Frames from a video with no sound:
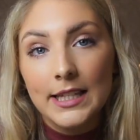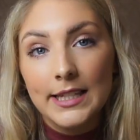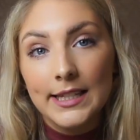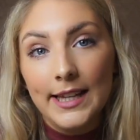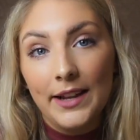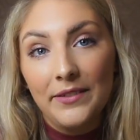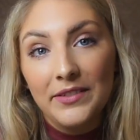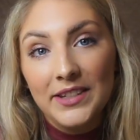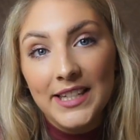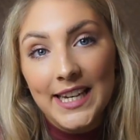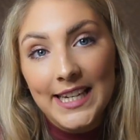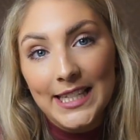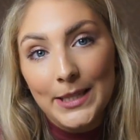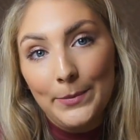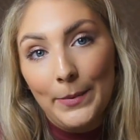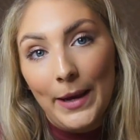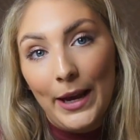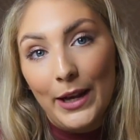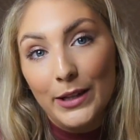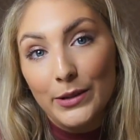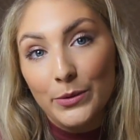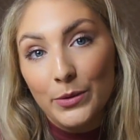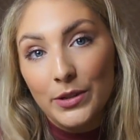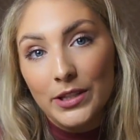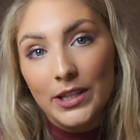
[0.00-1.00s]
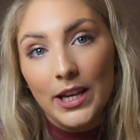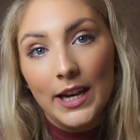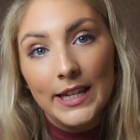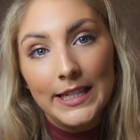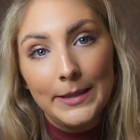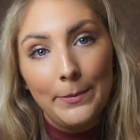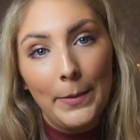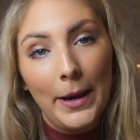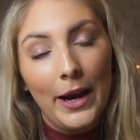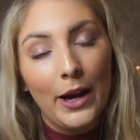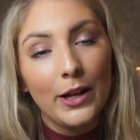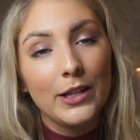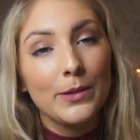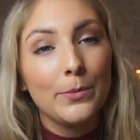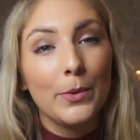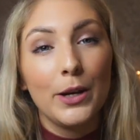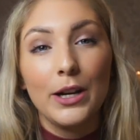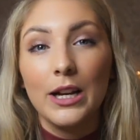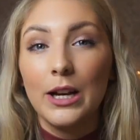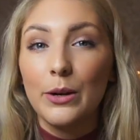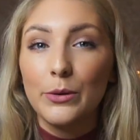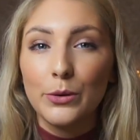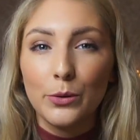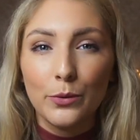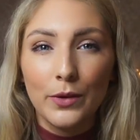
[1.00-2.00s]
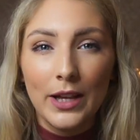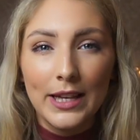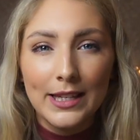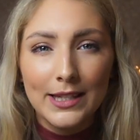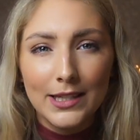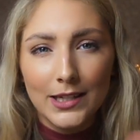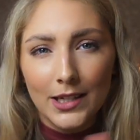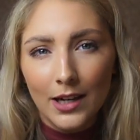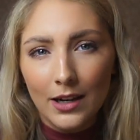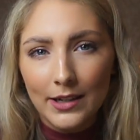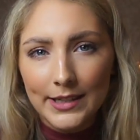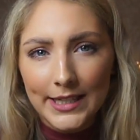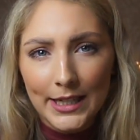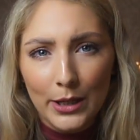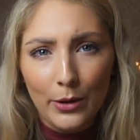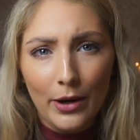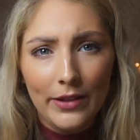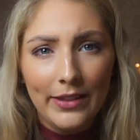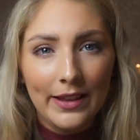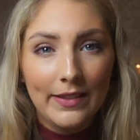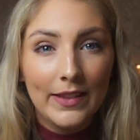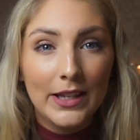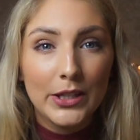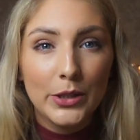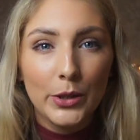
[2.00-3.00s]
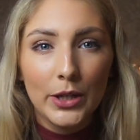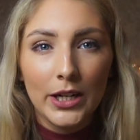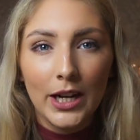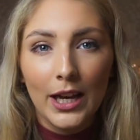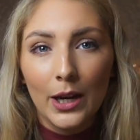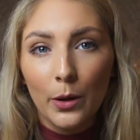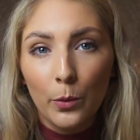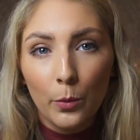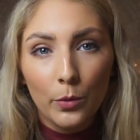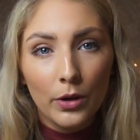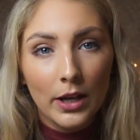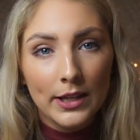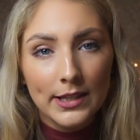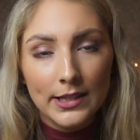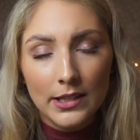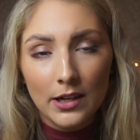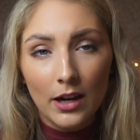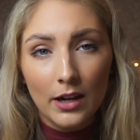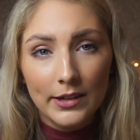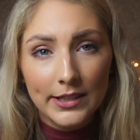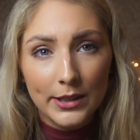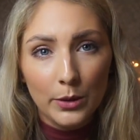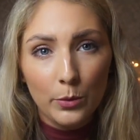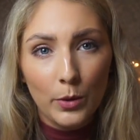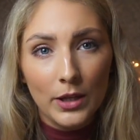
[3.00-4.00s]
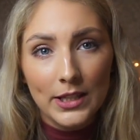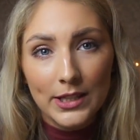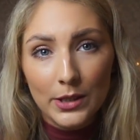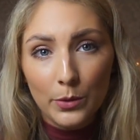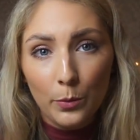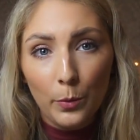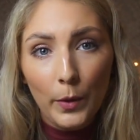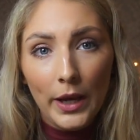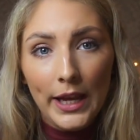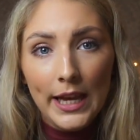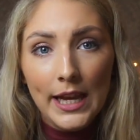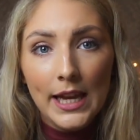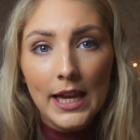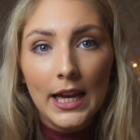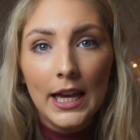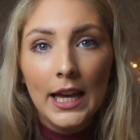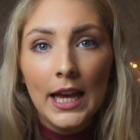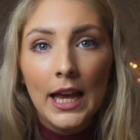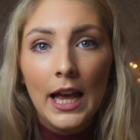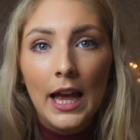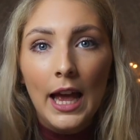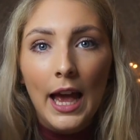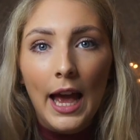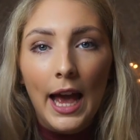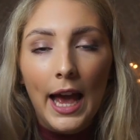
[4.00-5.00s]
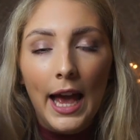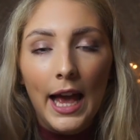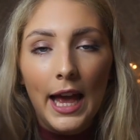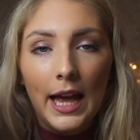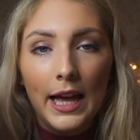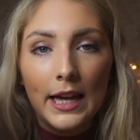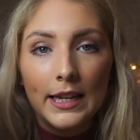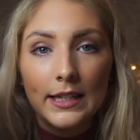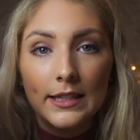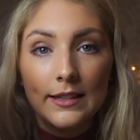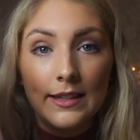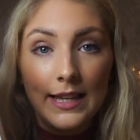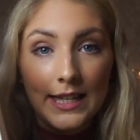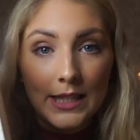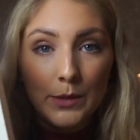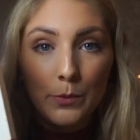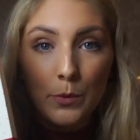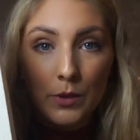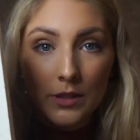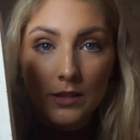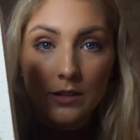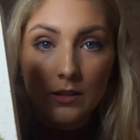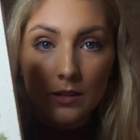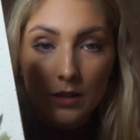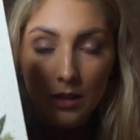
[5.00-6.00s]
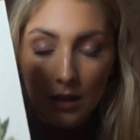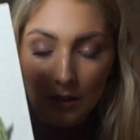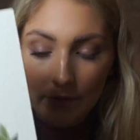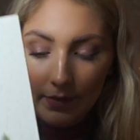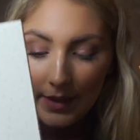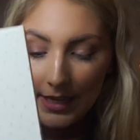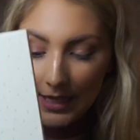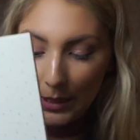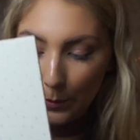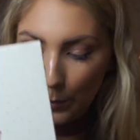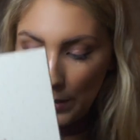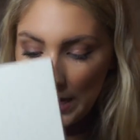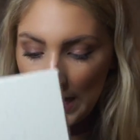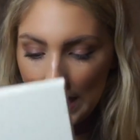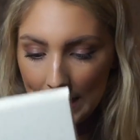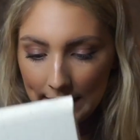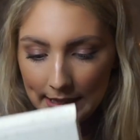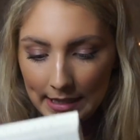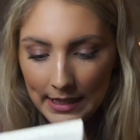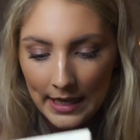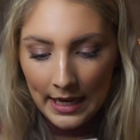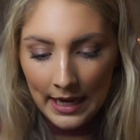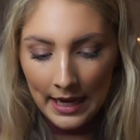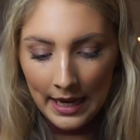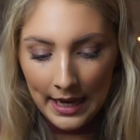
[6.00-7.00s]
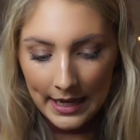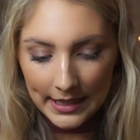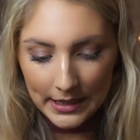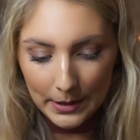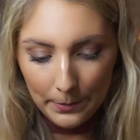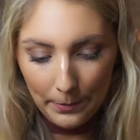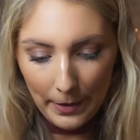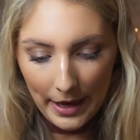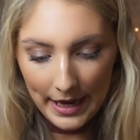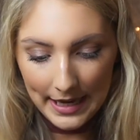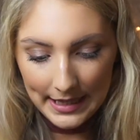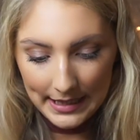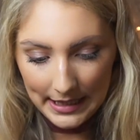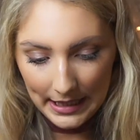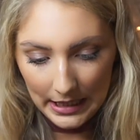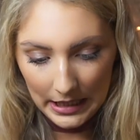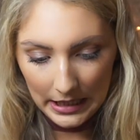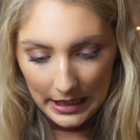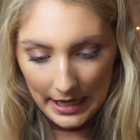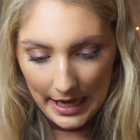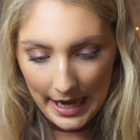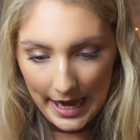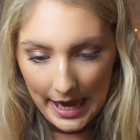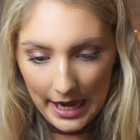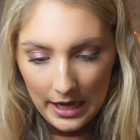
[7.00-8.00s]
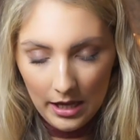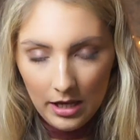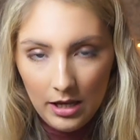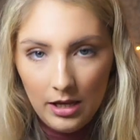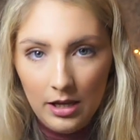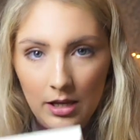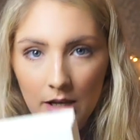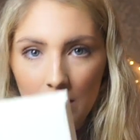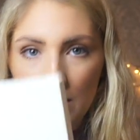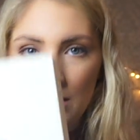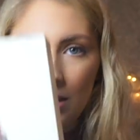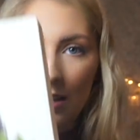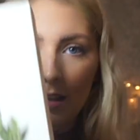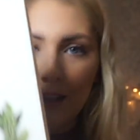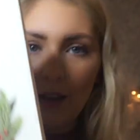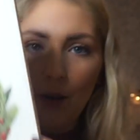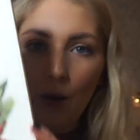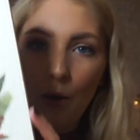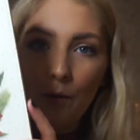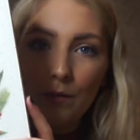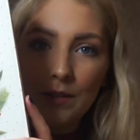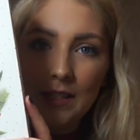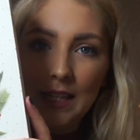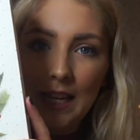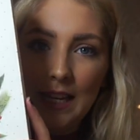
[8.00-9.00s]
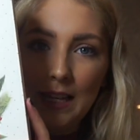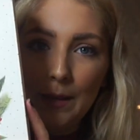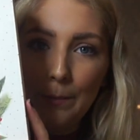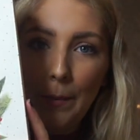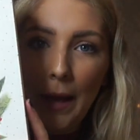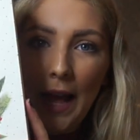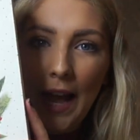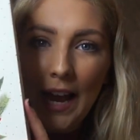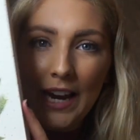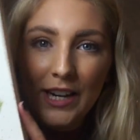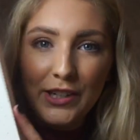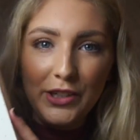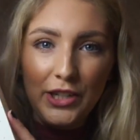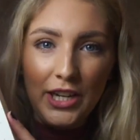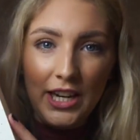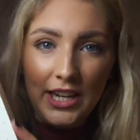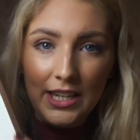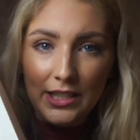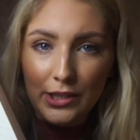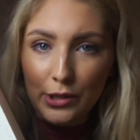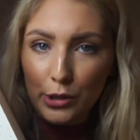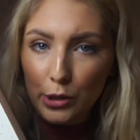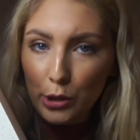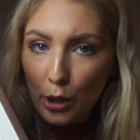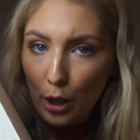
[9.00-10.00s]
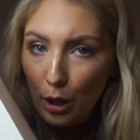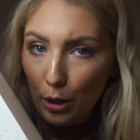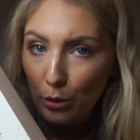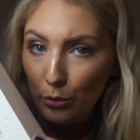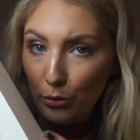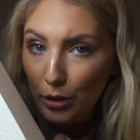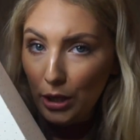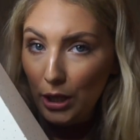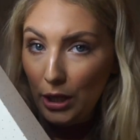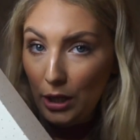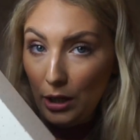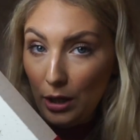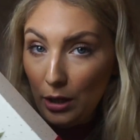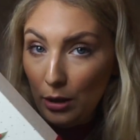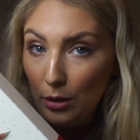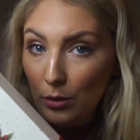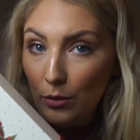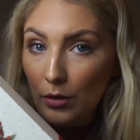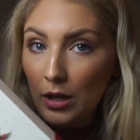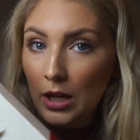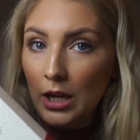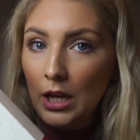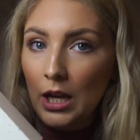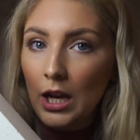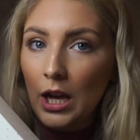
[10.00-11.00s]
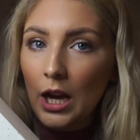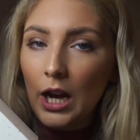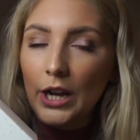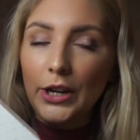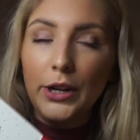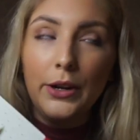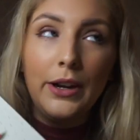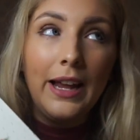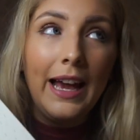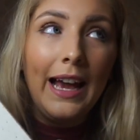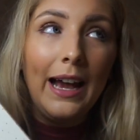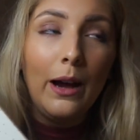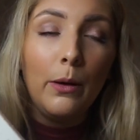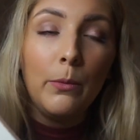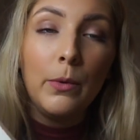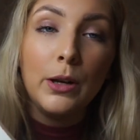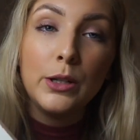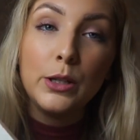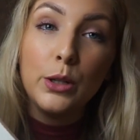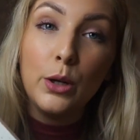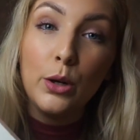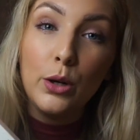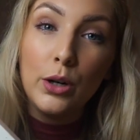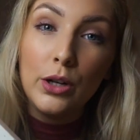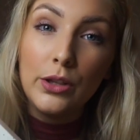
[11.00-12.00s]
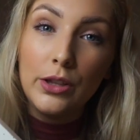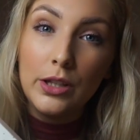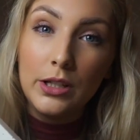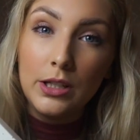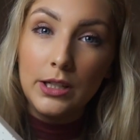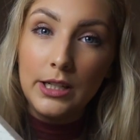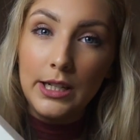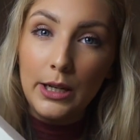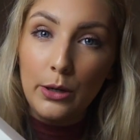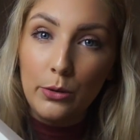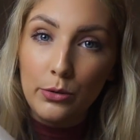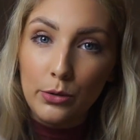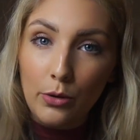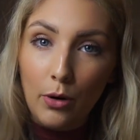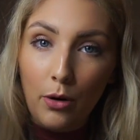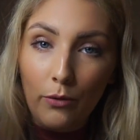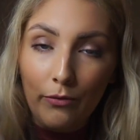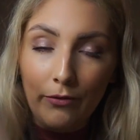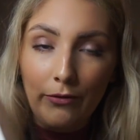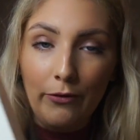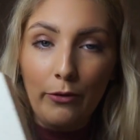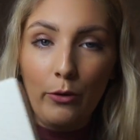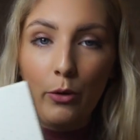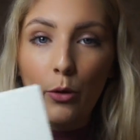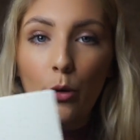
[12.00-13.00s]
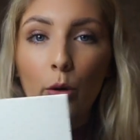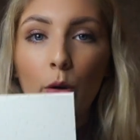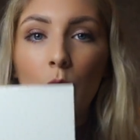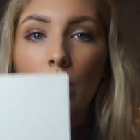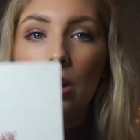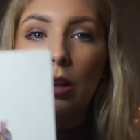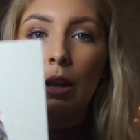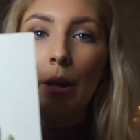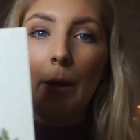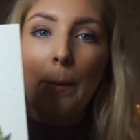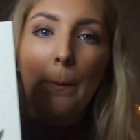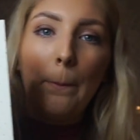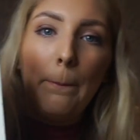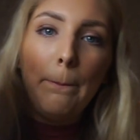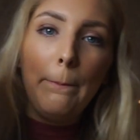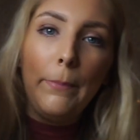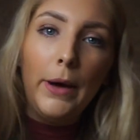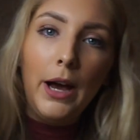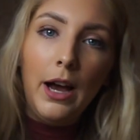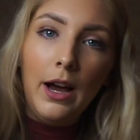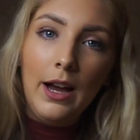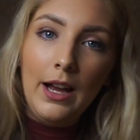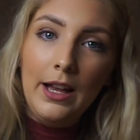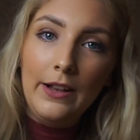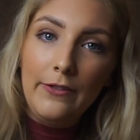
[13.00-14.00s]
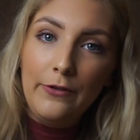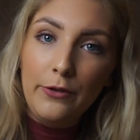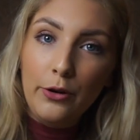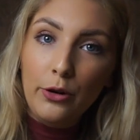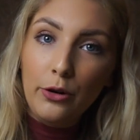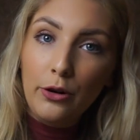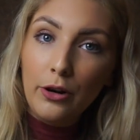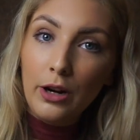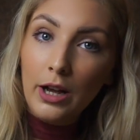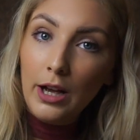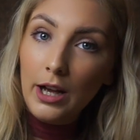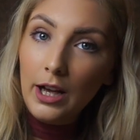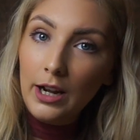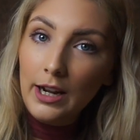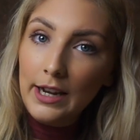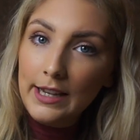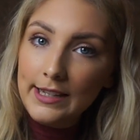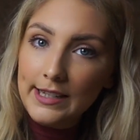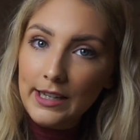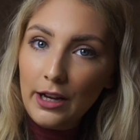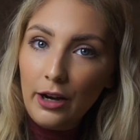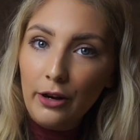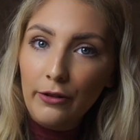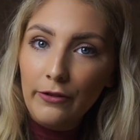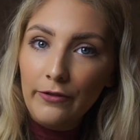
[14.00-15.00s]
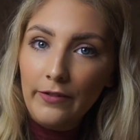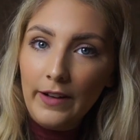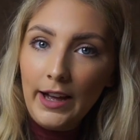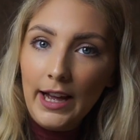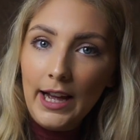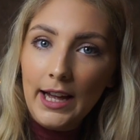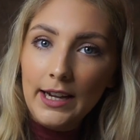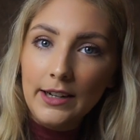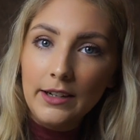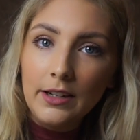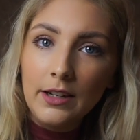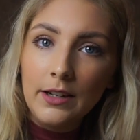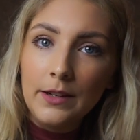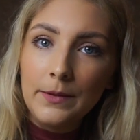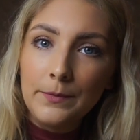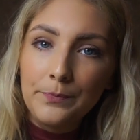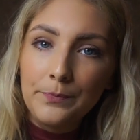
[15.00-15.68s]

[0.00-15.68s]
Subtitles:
instead of £60, was £30 because it was on their Star Deal. I think they're doing like a Star Deal once a week, and this was this week's. So basically, obviously the packaging is so cute. I don't know how much longer this deal's on for, but if you're a Lizelle fan,